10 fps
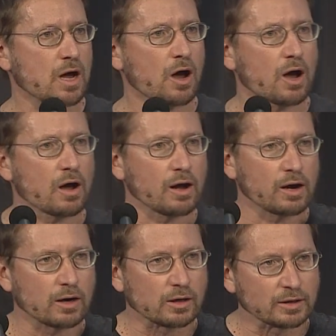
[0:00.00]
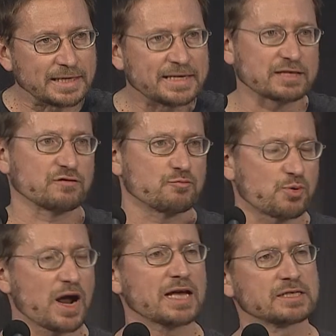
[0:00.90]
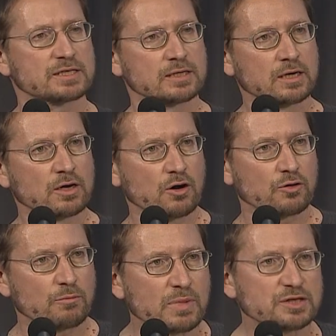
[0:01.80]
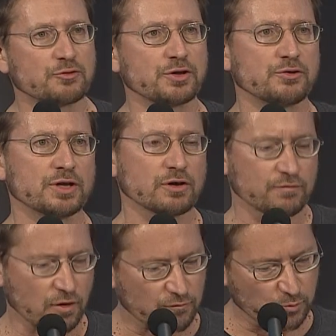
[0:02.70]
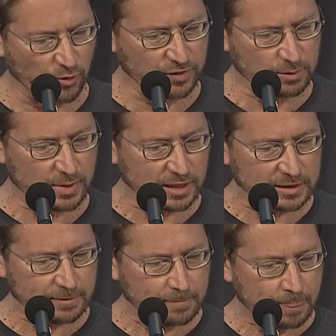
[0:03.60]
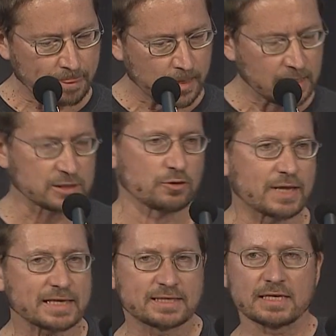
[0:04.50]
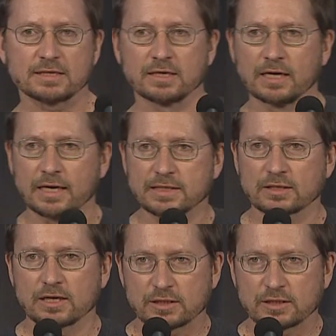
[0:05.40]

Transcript: uh, uh, uh, index of price or the measuring unit of, of profitability. So in that sense, it is a,